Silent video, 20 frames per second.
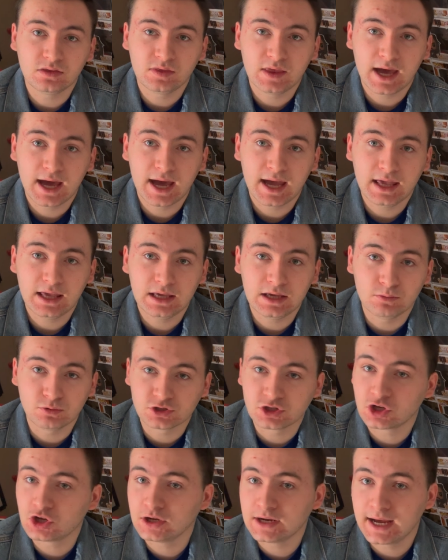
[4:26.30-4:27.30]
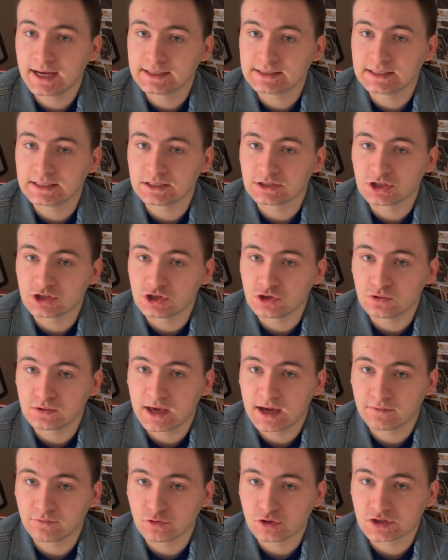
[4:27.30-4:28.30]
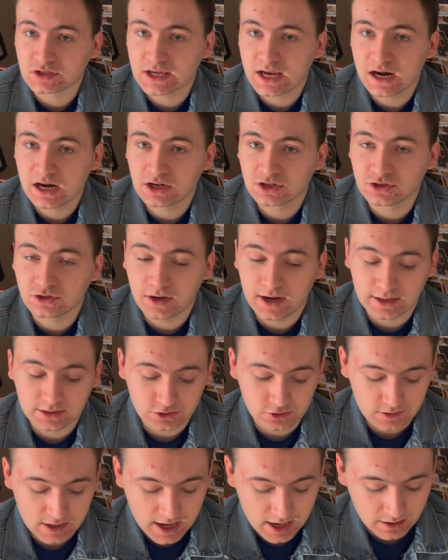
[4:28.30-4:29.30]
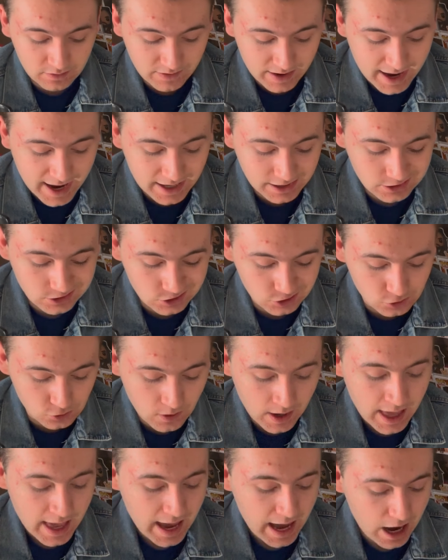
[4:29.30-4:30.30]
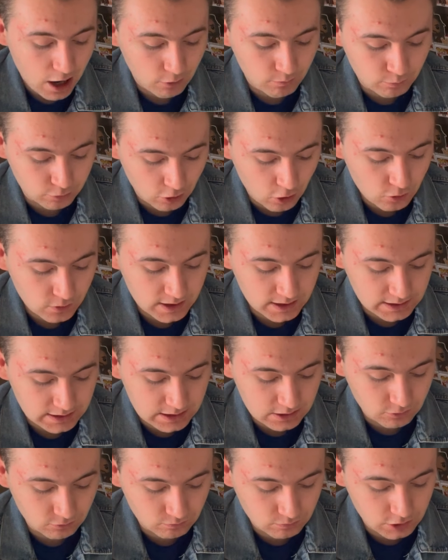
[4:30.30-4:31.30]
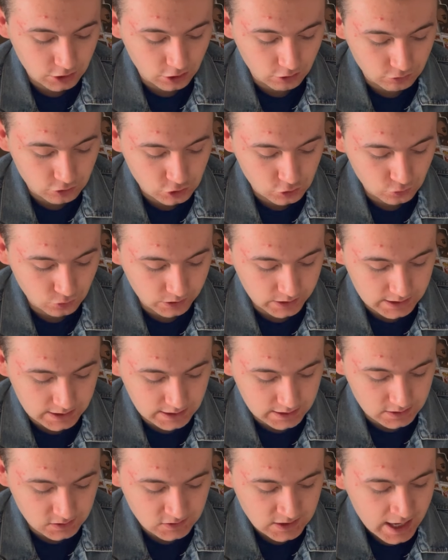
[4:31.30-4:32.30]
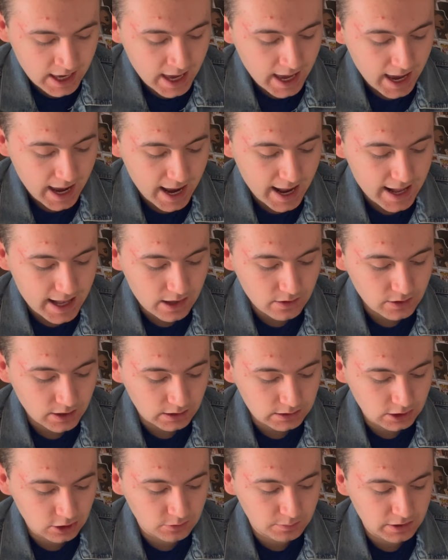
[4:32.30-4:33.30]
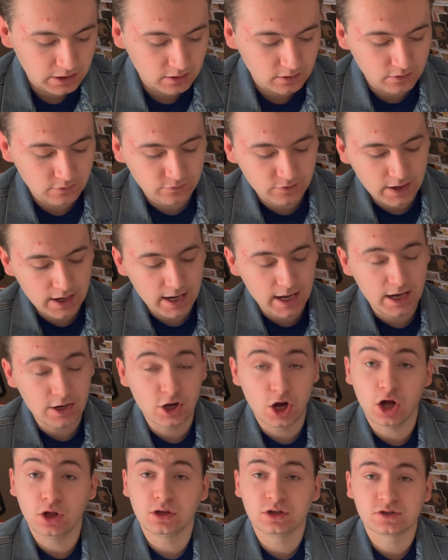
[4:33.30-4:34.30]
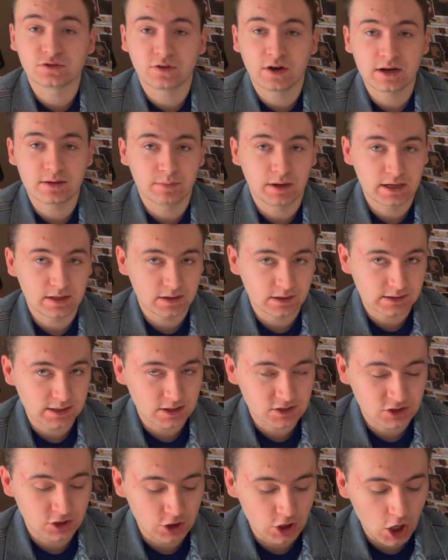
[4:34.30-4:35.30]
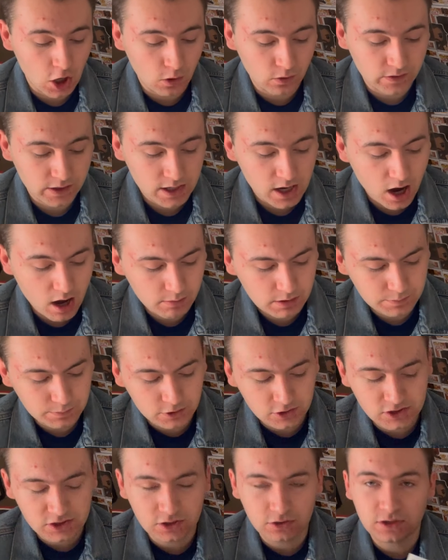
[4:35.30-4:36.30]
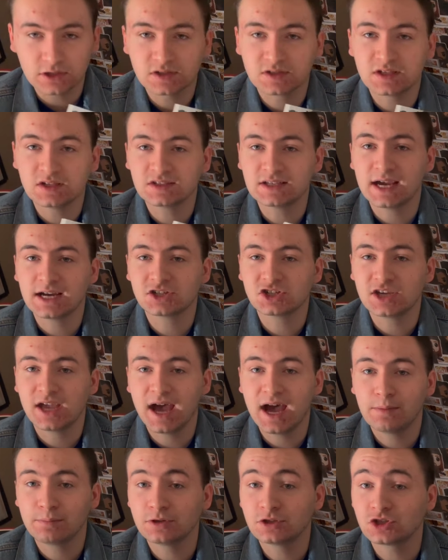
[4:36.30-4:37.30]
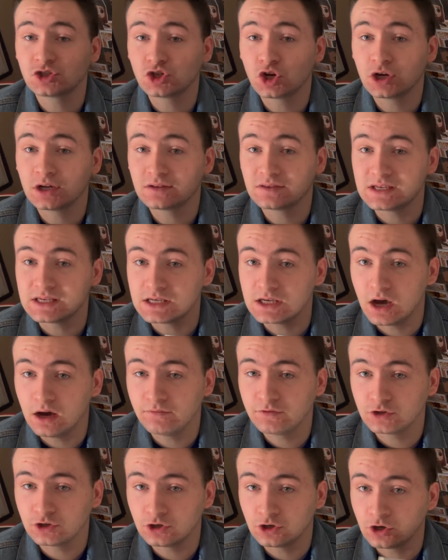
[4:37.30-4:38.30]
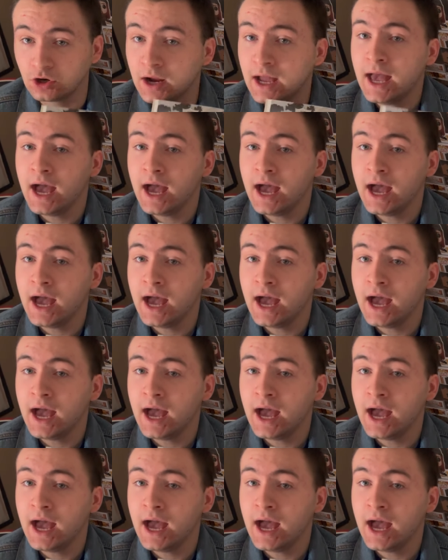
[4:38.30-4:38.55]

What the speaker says: that it was a good idea to do that for his character and to kind of add to how broken he, you know, truly is. And a little bit of knowledge for anybody that doesn't know, in the comic book series, this actually happens during the Governor